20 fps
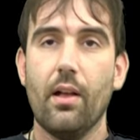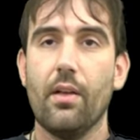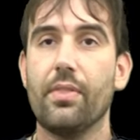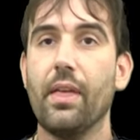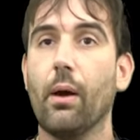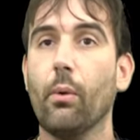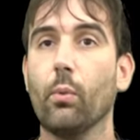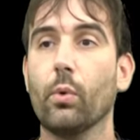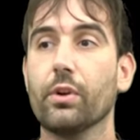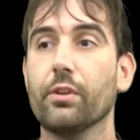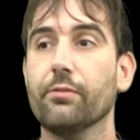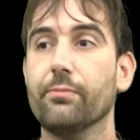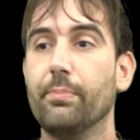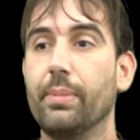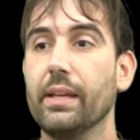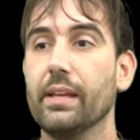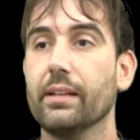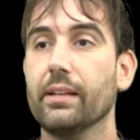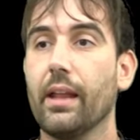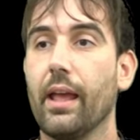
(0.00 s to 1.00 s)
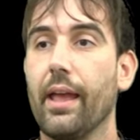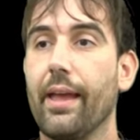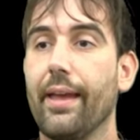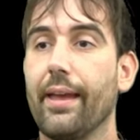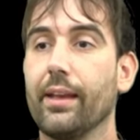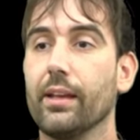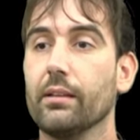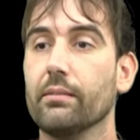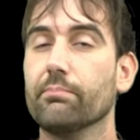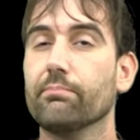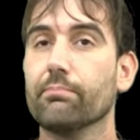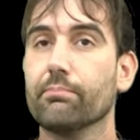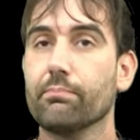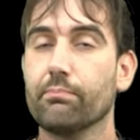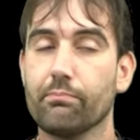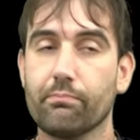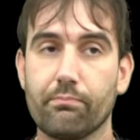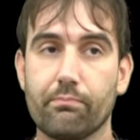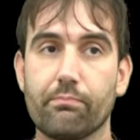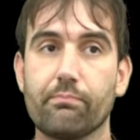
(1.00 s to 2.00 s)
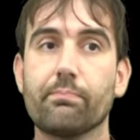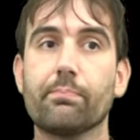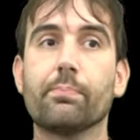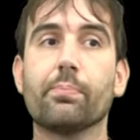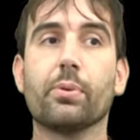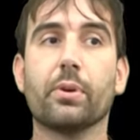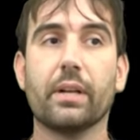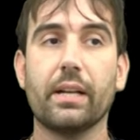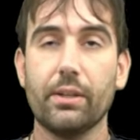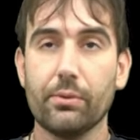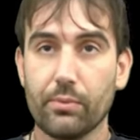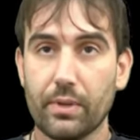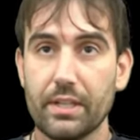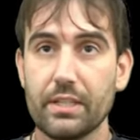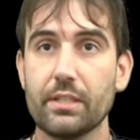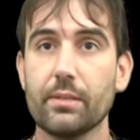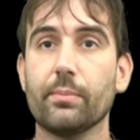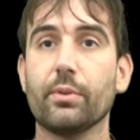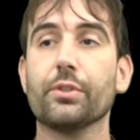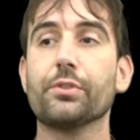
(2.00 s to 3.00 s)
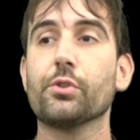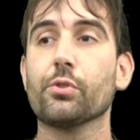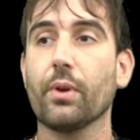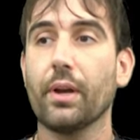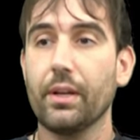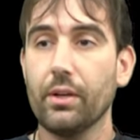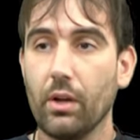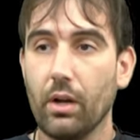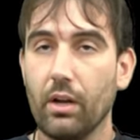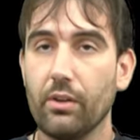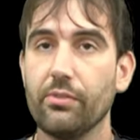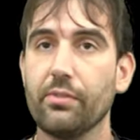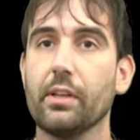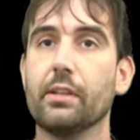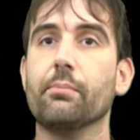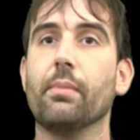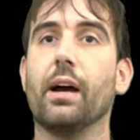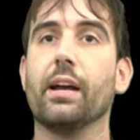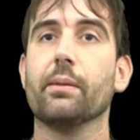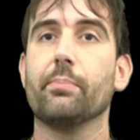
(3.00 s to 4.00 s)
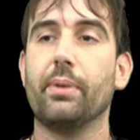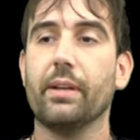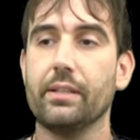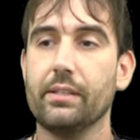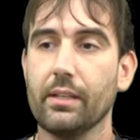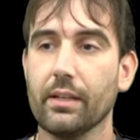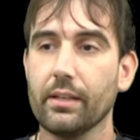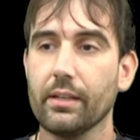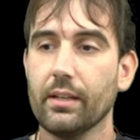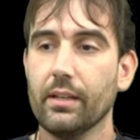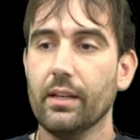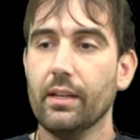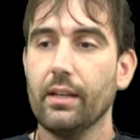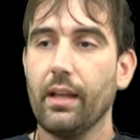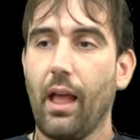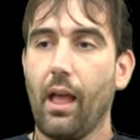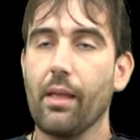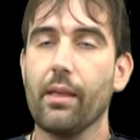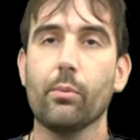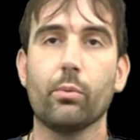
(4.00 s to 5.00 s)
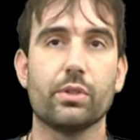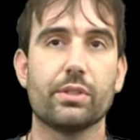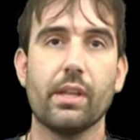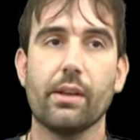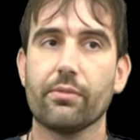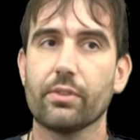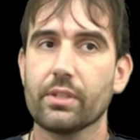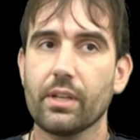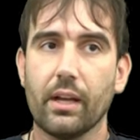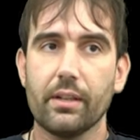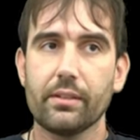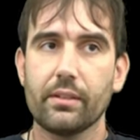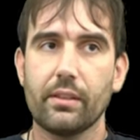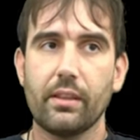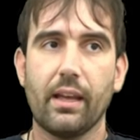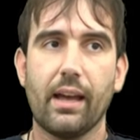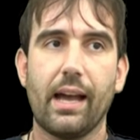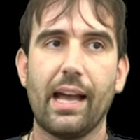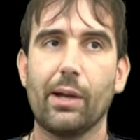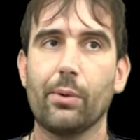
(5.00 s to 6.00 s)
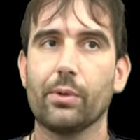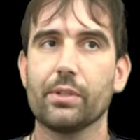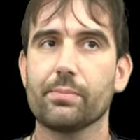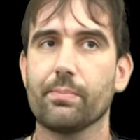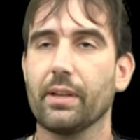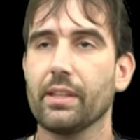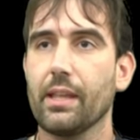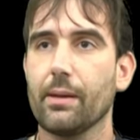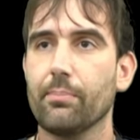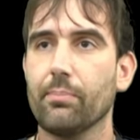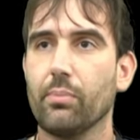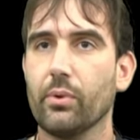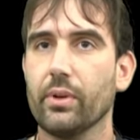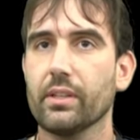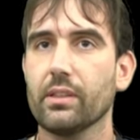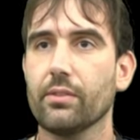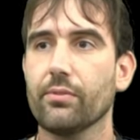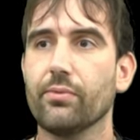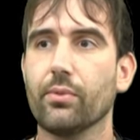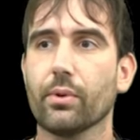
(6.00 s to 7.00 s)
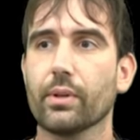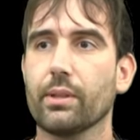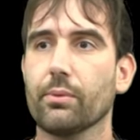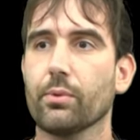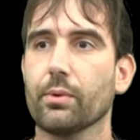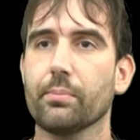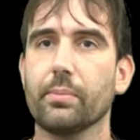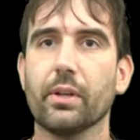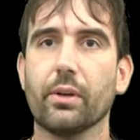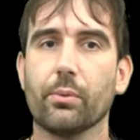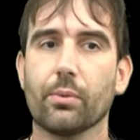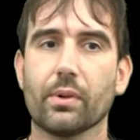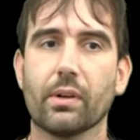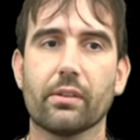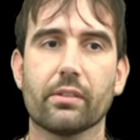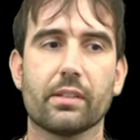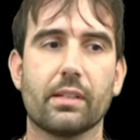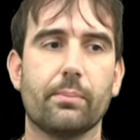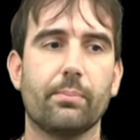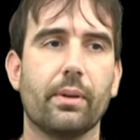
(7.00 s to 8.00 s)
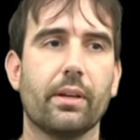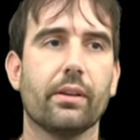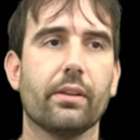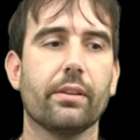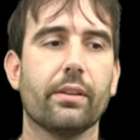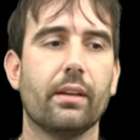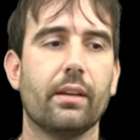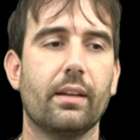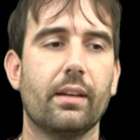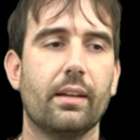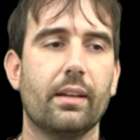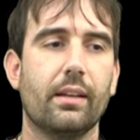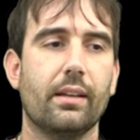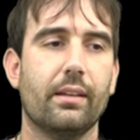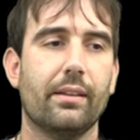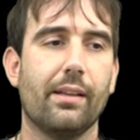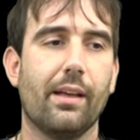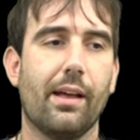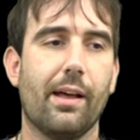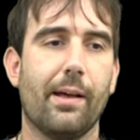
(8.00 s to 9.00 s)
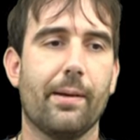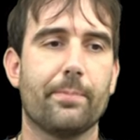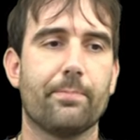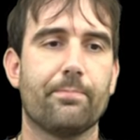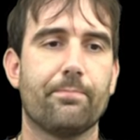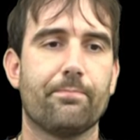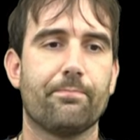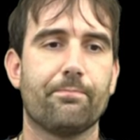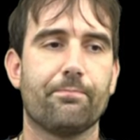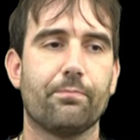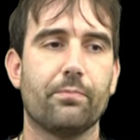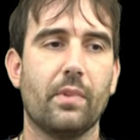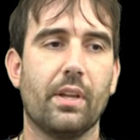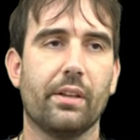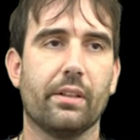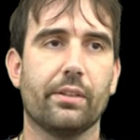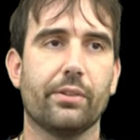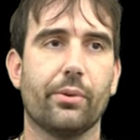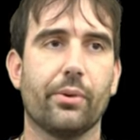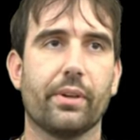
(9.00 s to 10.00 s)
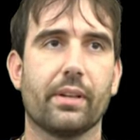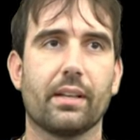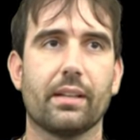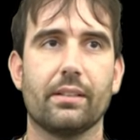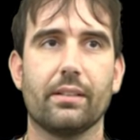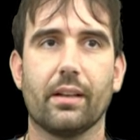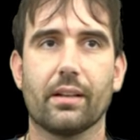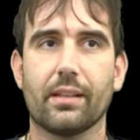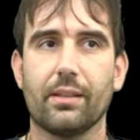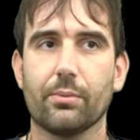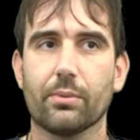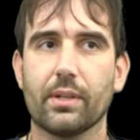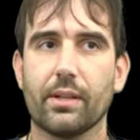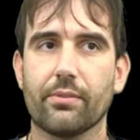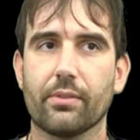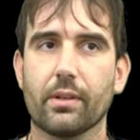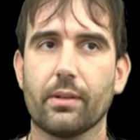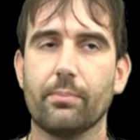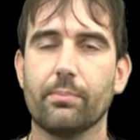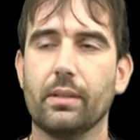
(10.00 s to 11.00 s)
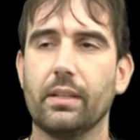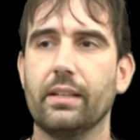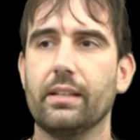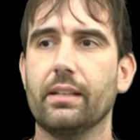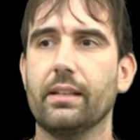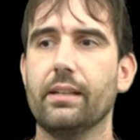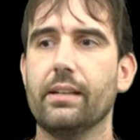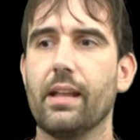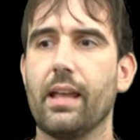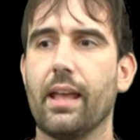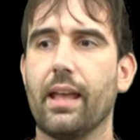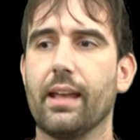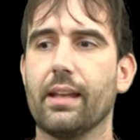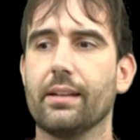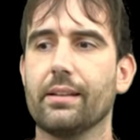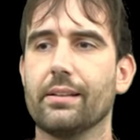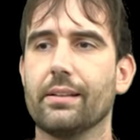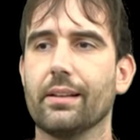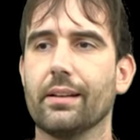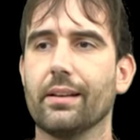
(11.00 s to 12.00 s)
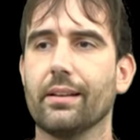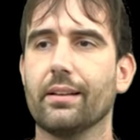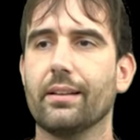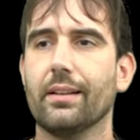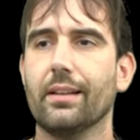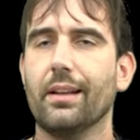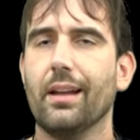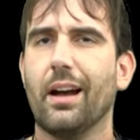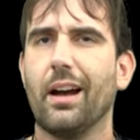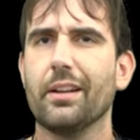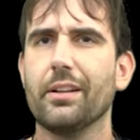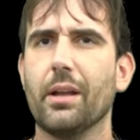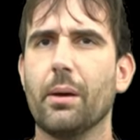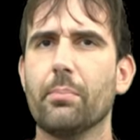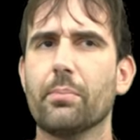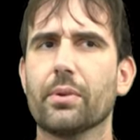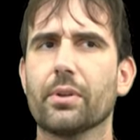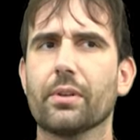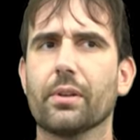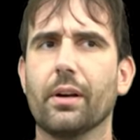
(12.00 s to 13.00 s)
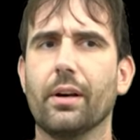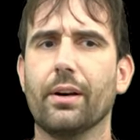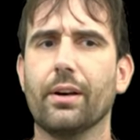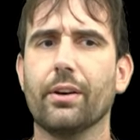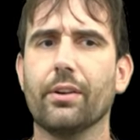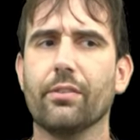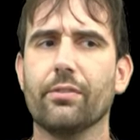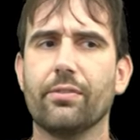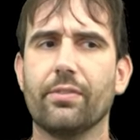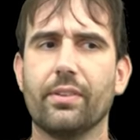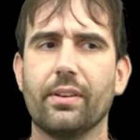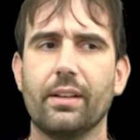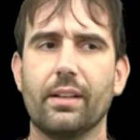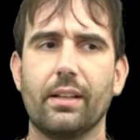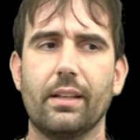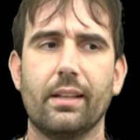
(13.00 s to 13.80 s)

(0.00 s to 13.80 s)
That would have been a pretty reasonable trade off, in my opinion. Uh, it was never done to the Iowas. By that point, the four that were built were already built. Uh, Illinois and Kentucky were never completed, and uh, a number of